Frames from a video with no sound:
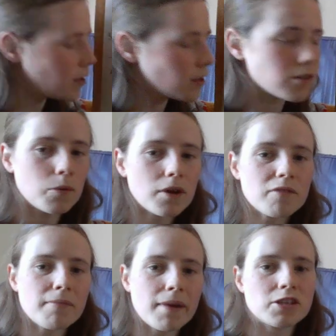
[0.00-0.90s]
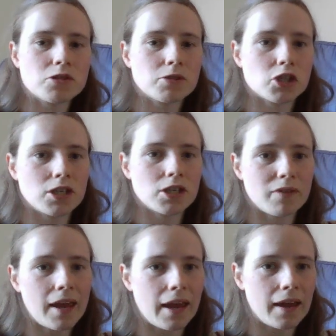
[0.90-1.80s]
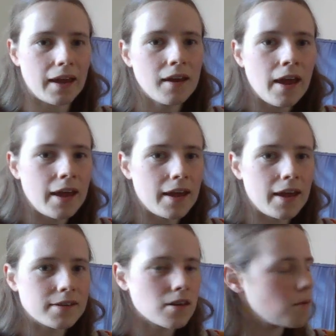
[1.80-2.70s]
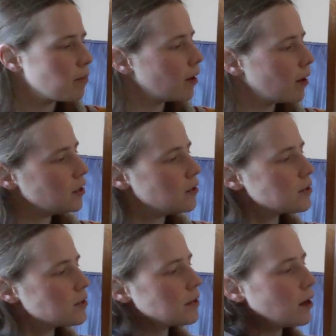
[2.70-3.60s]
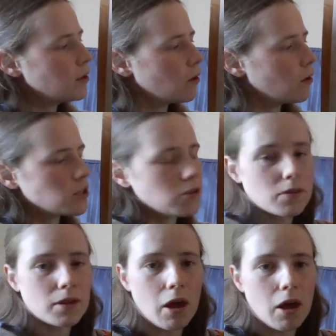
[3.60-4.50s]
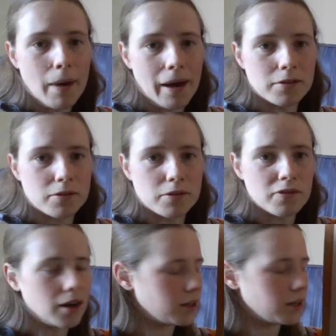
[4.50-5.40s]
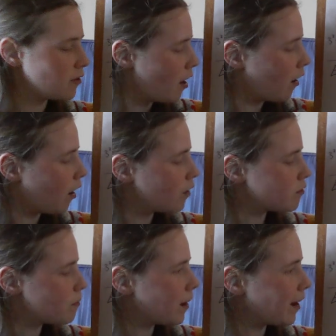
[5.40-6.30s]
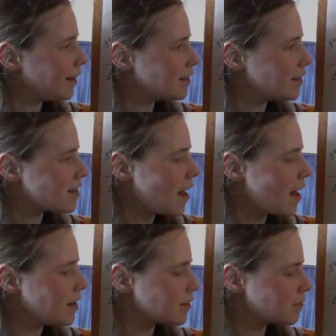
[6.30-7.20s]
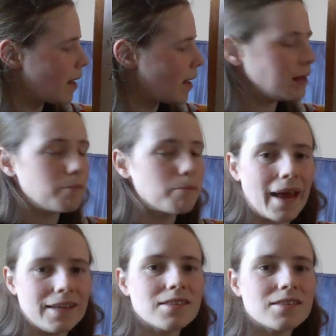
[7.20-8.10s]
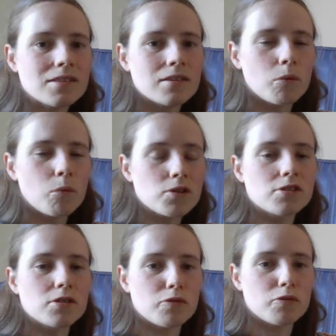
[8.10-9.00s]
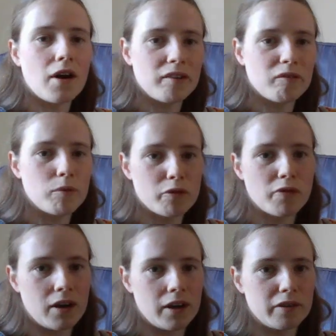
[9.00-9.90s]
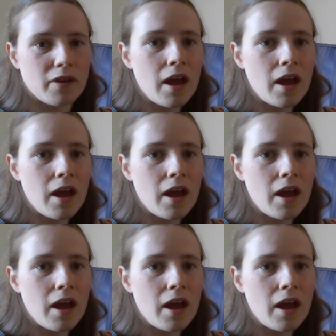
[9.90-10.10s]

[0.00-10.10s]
So what I've managed to achieve here is, by using my knowledge of the low powers of 5, I've replaced any base that wasn't a 5 with a 5.